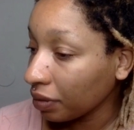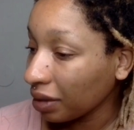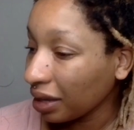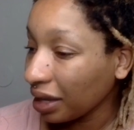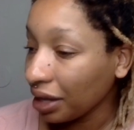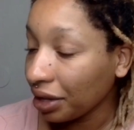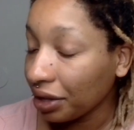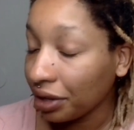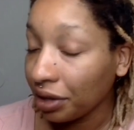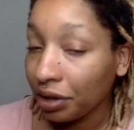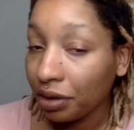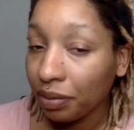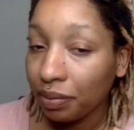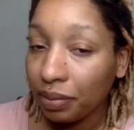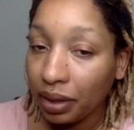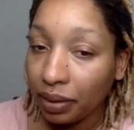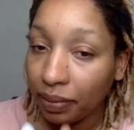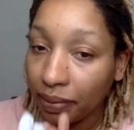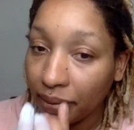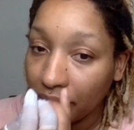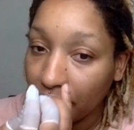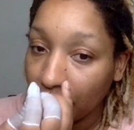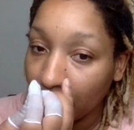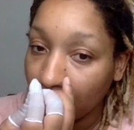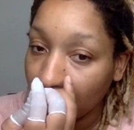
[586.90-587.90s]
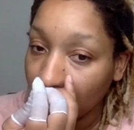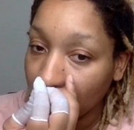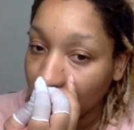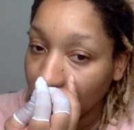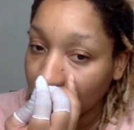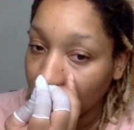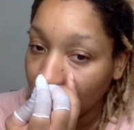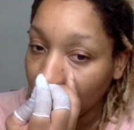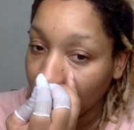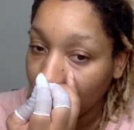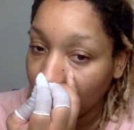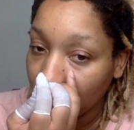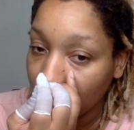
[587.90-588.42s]
It could be because
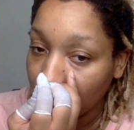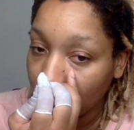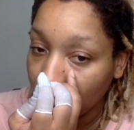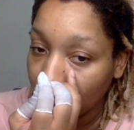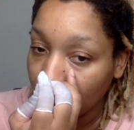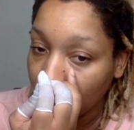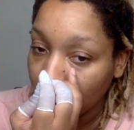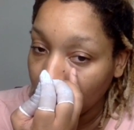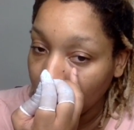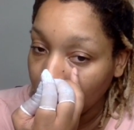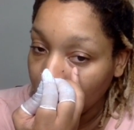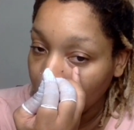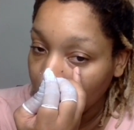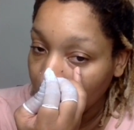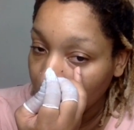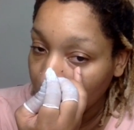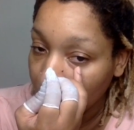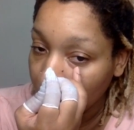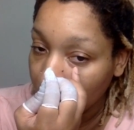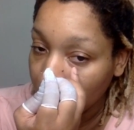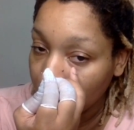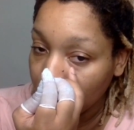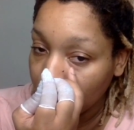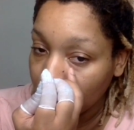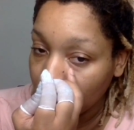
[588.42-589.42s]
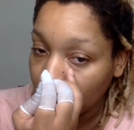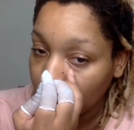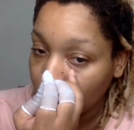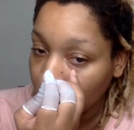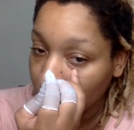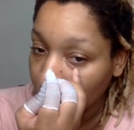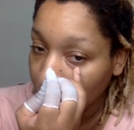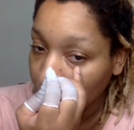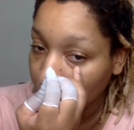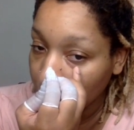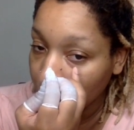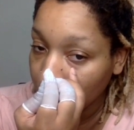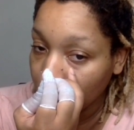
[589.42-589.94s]
like that
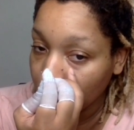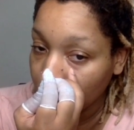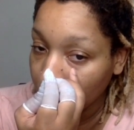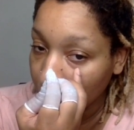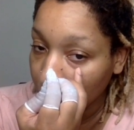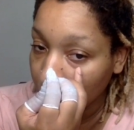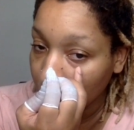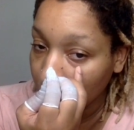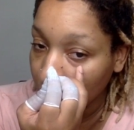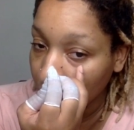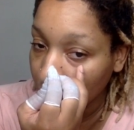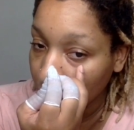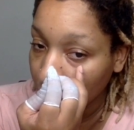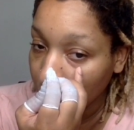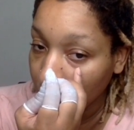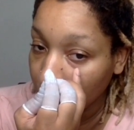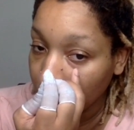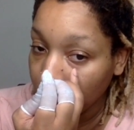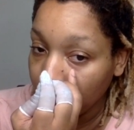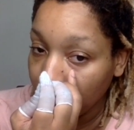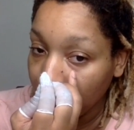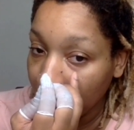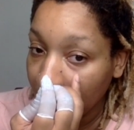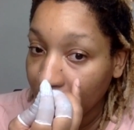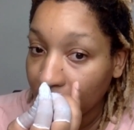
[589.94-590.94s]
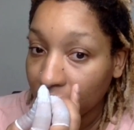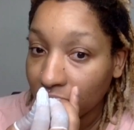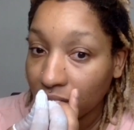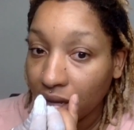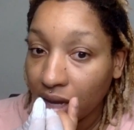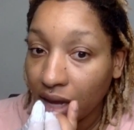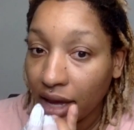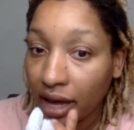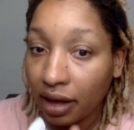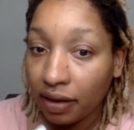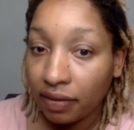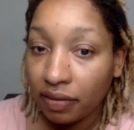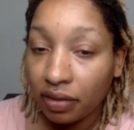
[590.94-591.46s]
little the little bags I
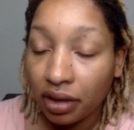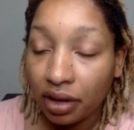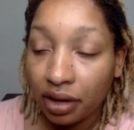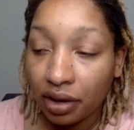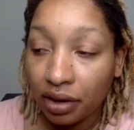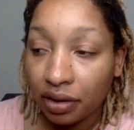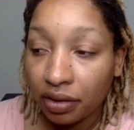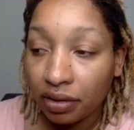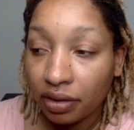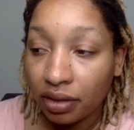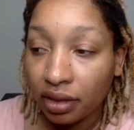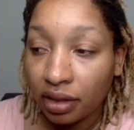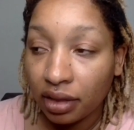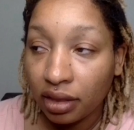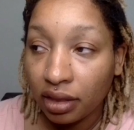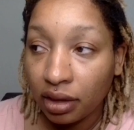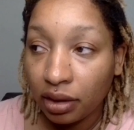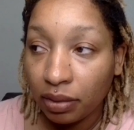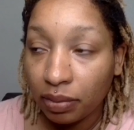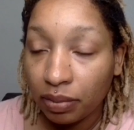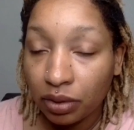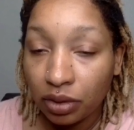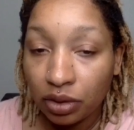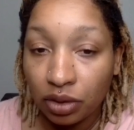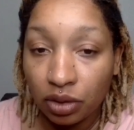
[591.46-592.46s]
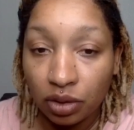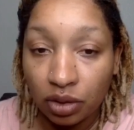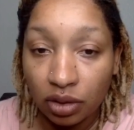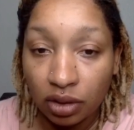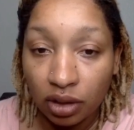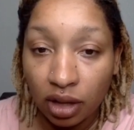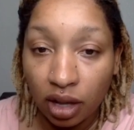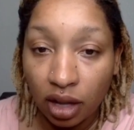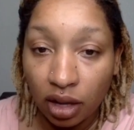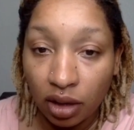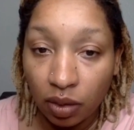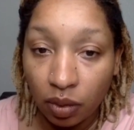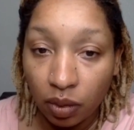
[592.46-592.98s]
have there, they produce a
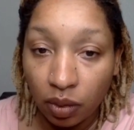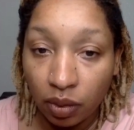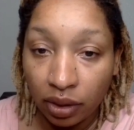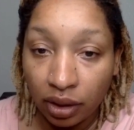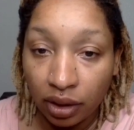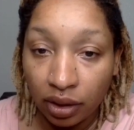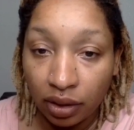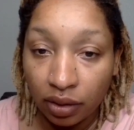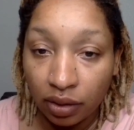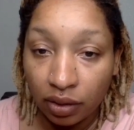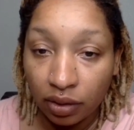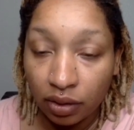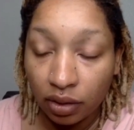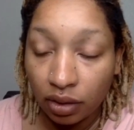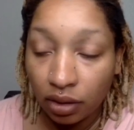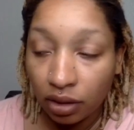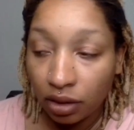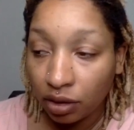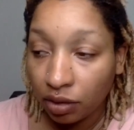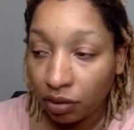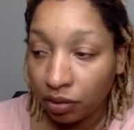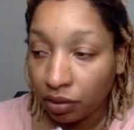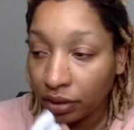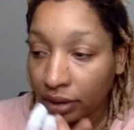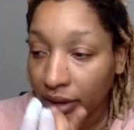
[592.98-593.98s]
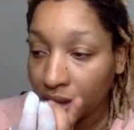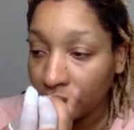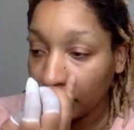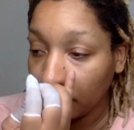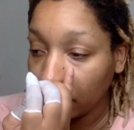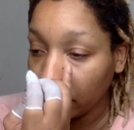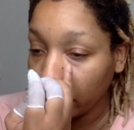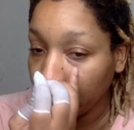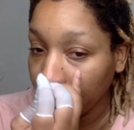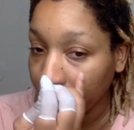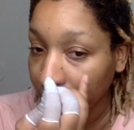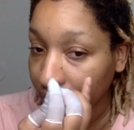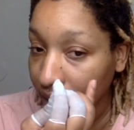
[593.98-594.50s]
lot of oil. They're really
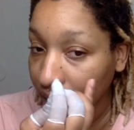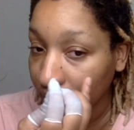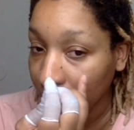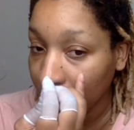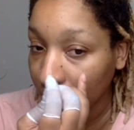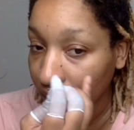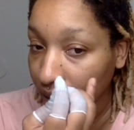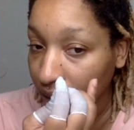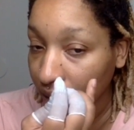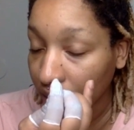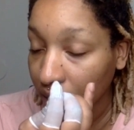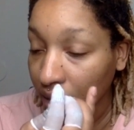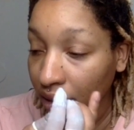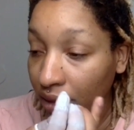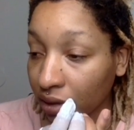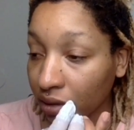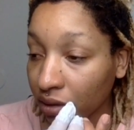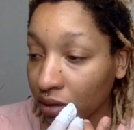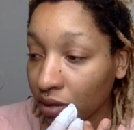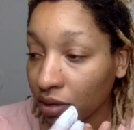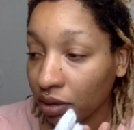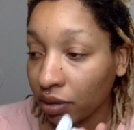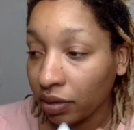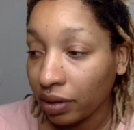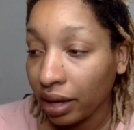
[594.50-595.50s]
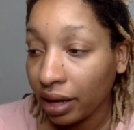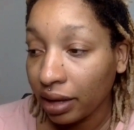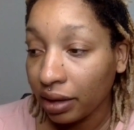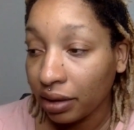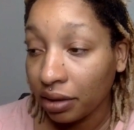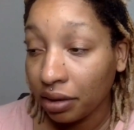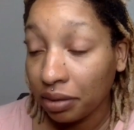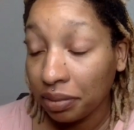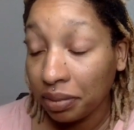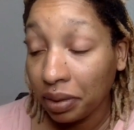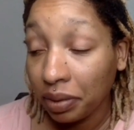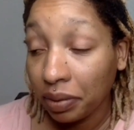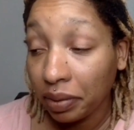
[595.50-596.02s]
oily in here, so that
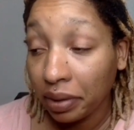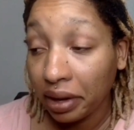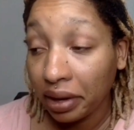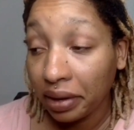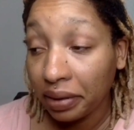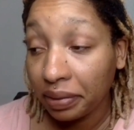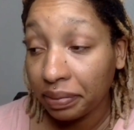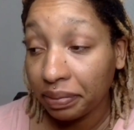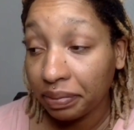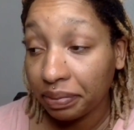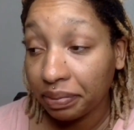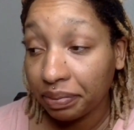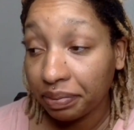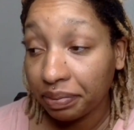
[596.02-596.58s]
could be why.